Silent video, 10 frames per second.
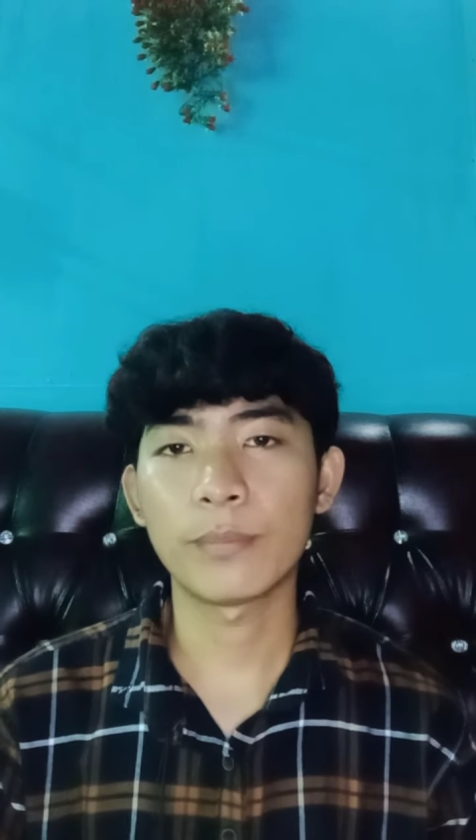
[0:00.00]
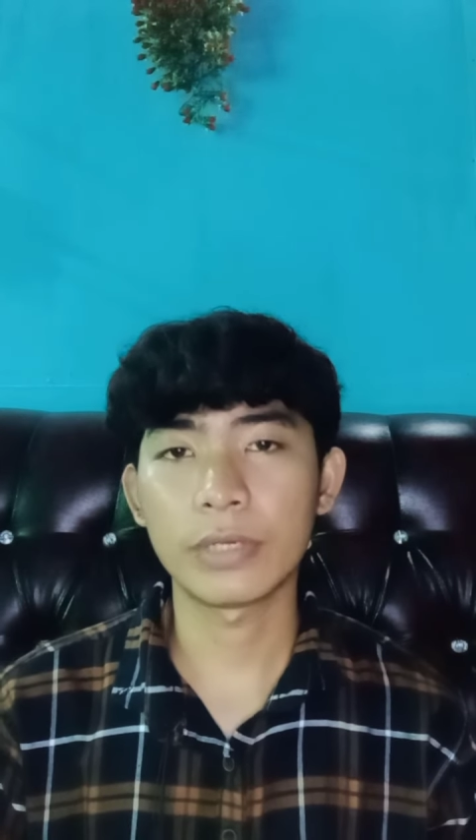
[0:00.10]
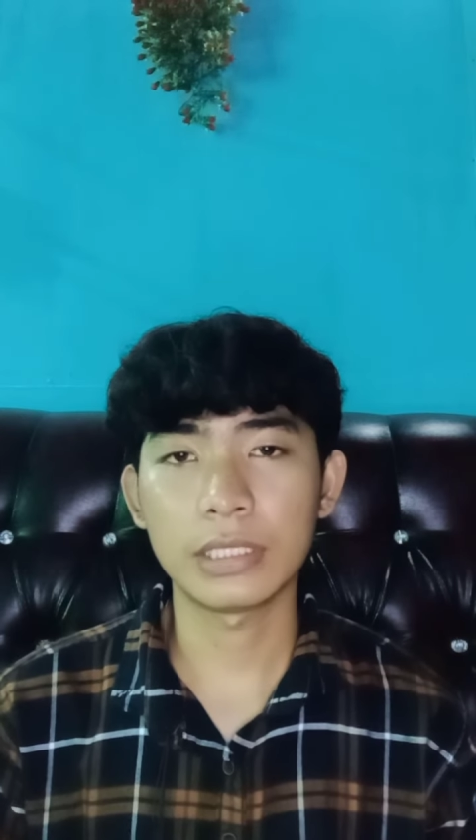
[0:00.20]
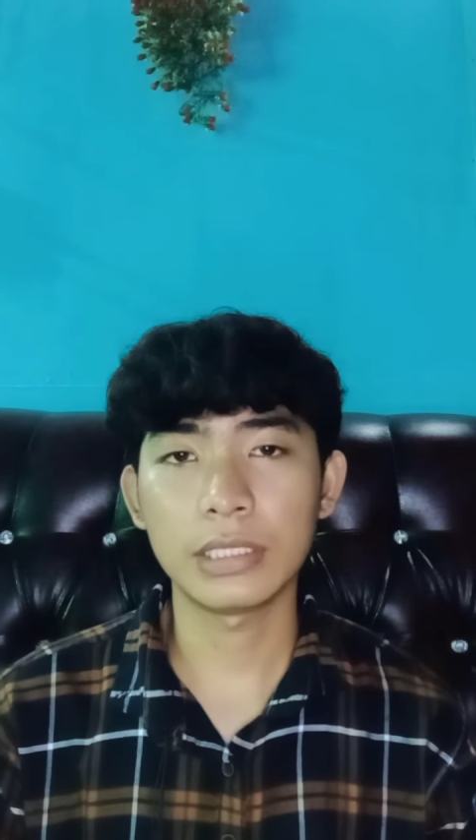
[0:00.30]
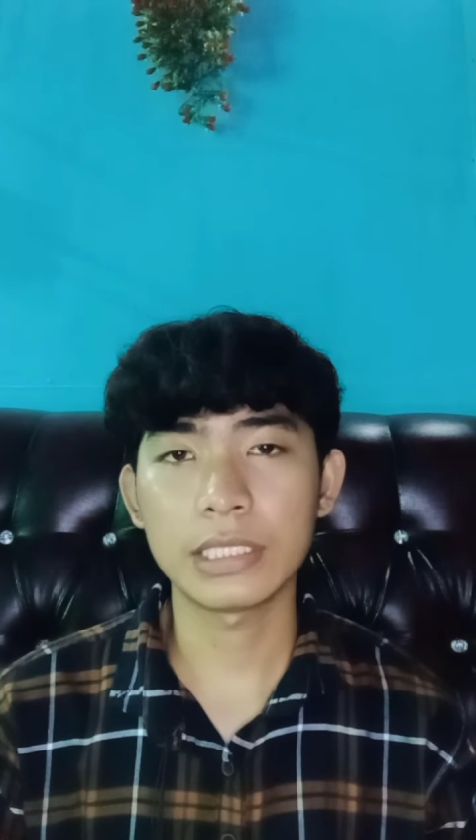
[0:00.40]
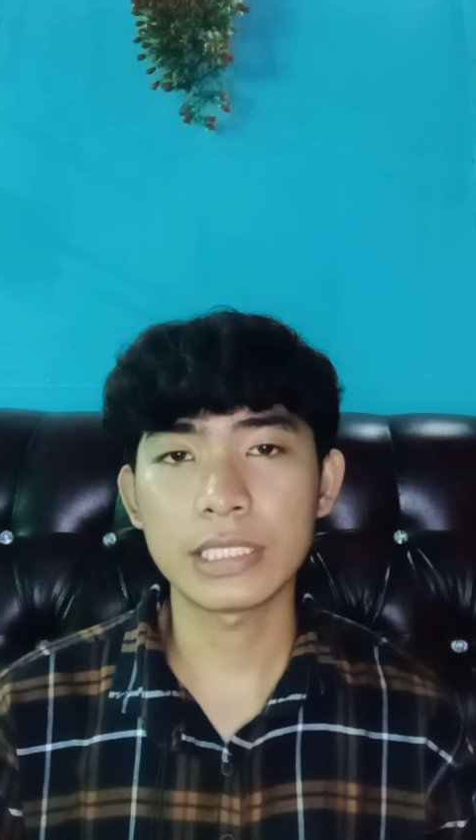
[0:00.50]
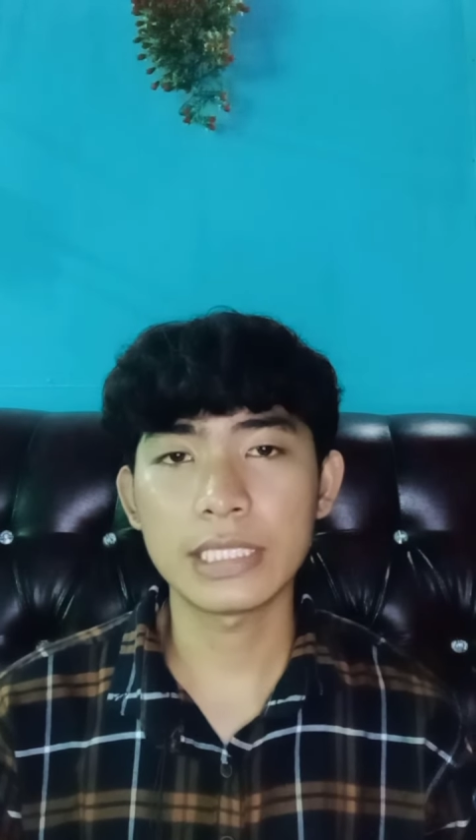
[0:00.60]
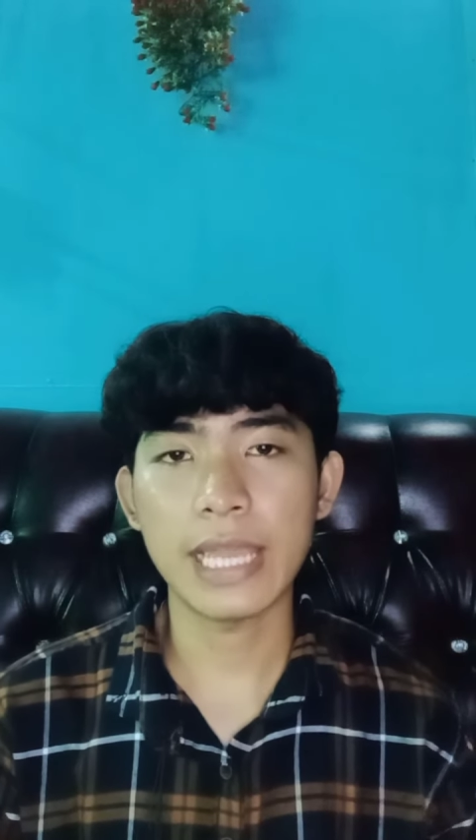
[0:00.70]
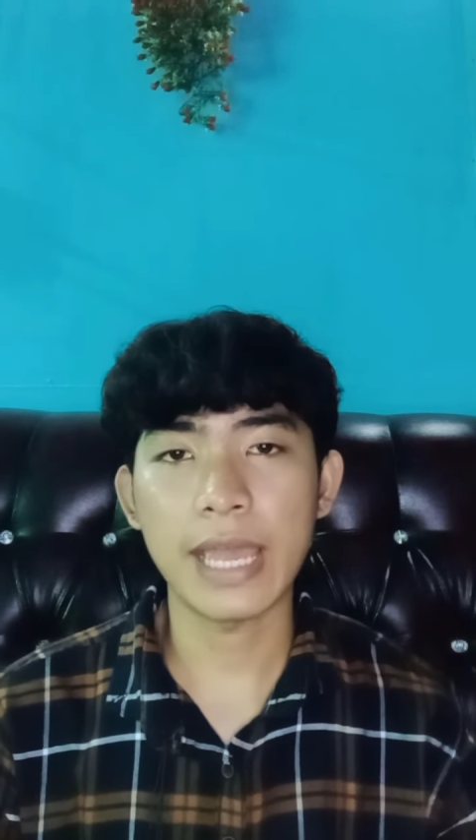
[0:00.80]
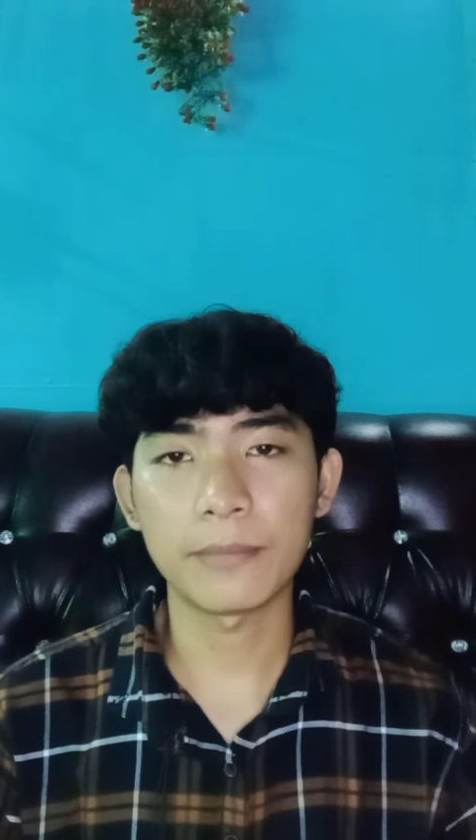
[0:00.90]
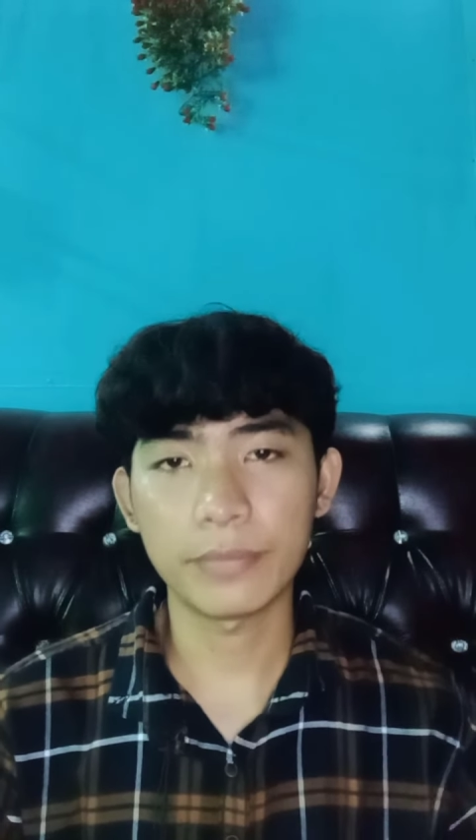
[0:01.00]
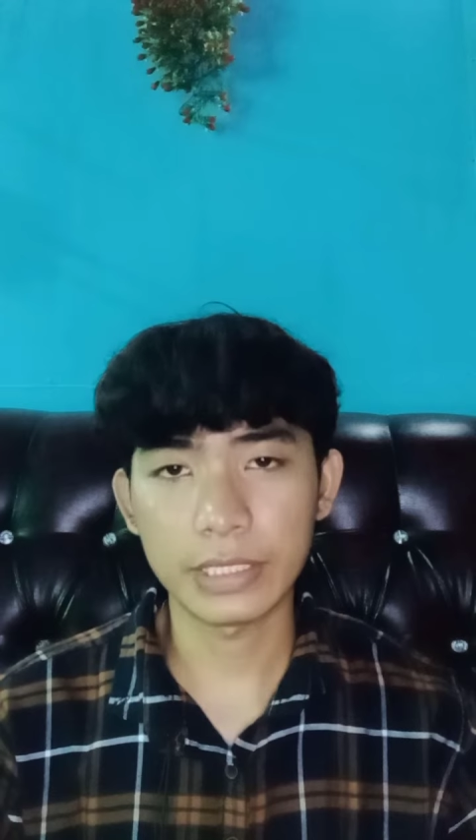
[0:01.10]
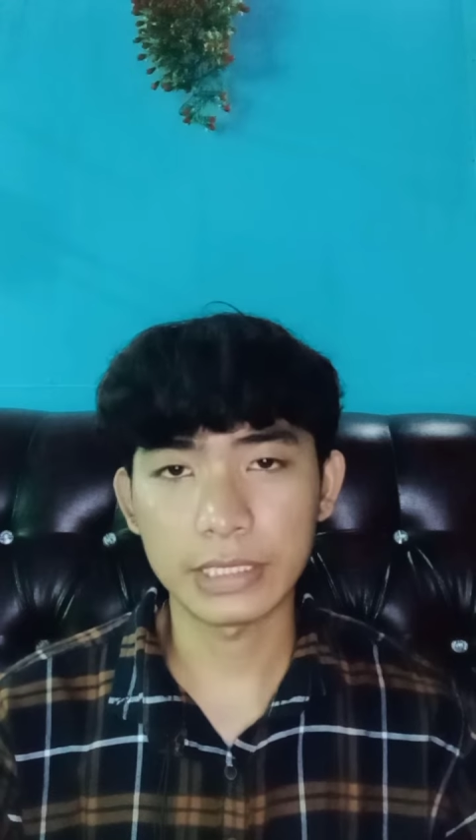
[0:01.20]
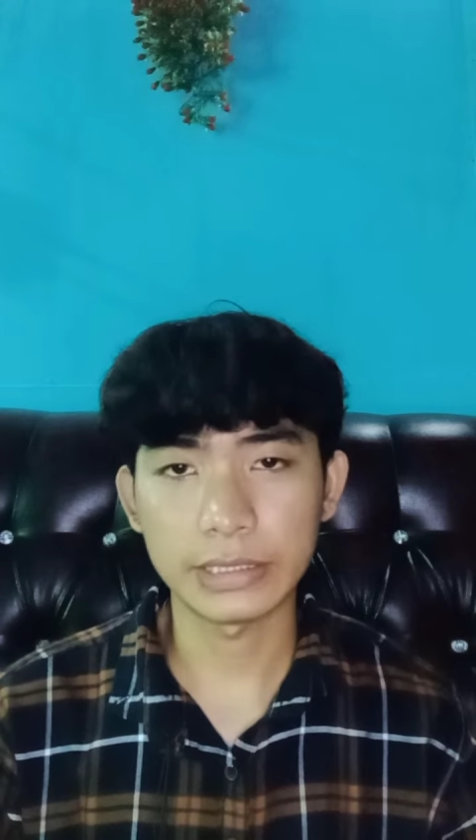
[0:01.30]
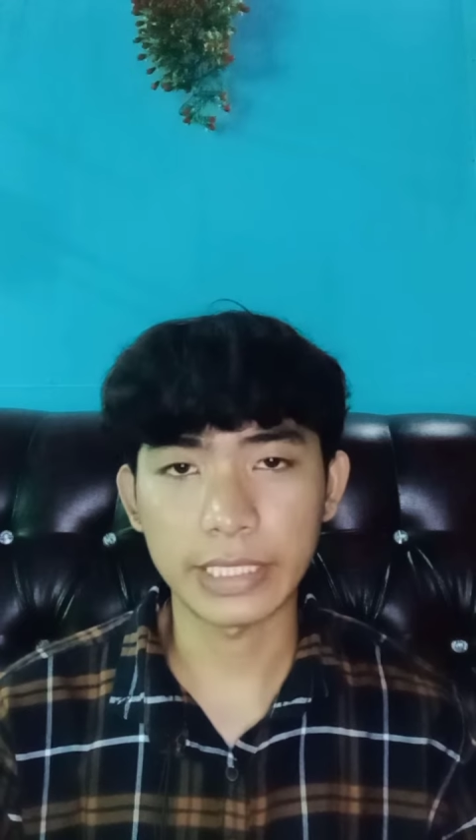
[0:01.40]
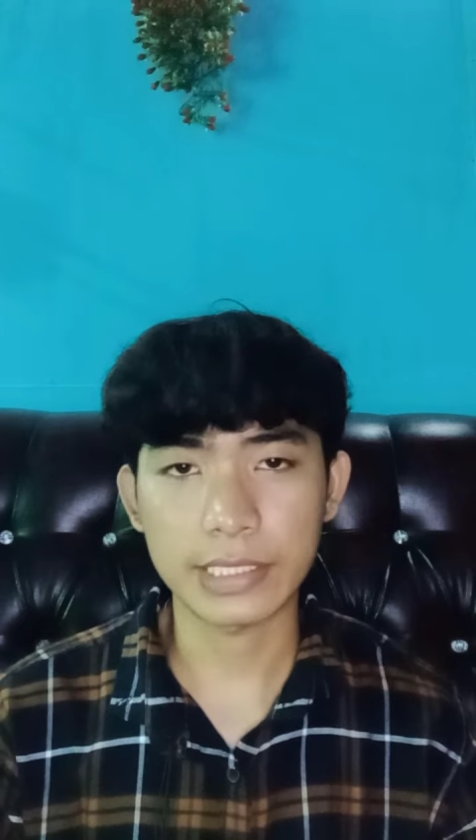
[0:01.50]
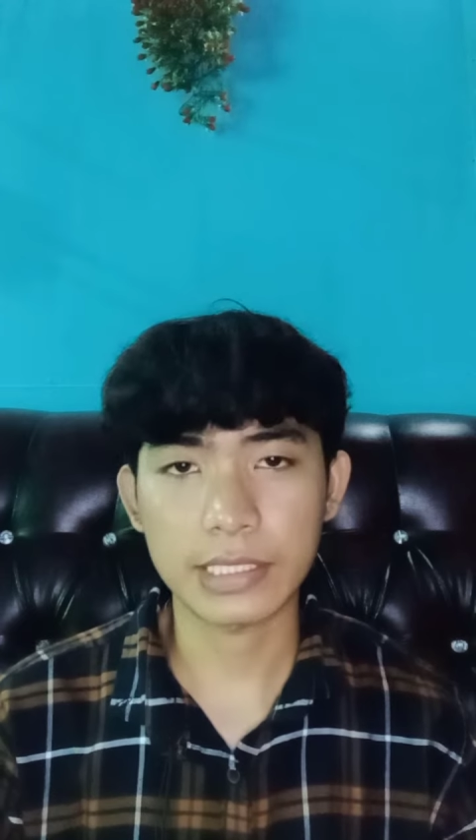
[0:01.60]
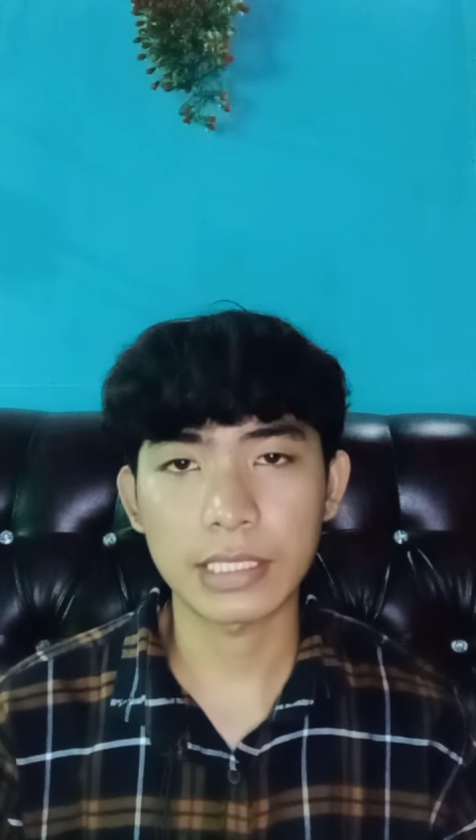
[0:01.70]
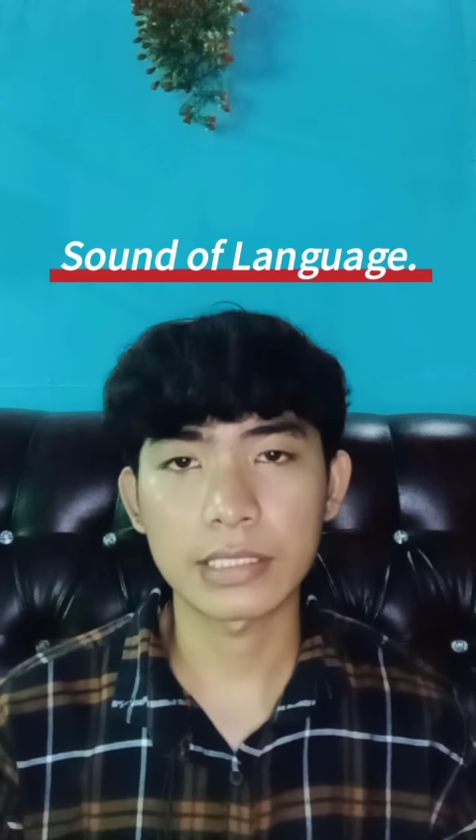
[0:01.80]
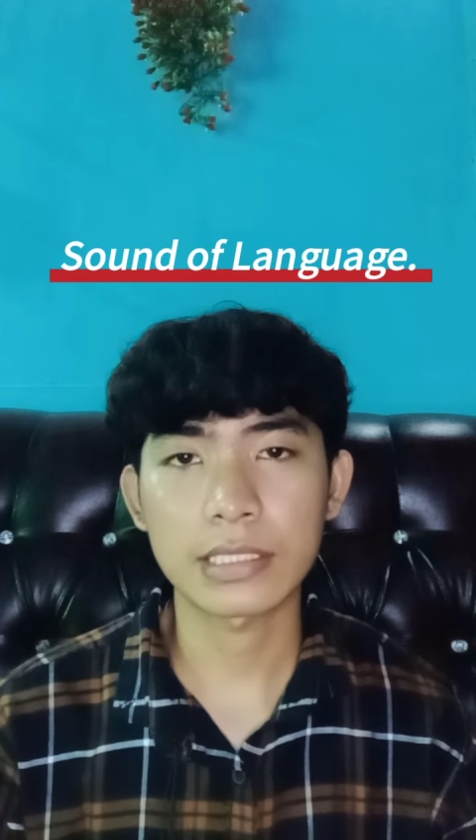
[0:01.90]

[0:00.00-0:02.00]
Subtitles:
phonology and phonetics,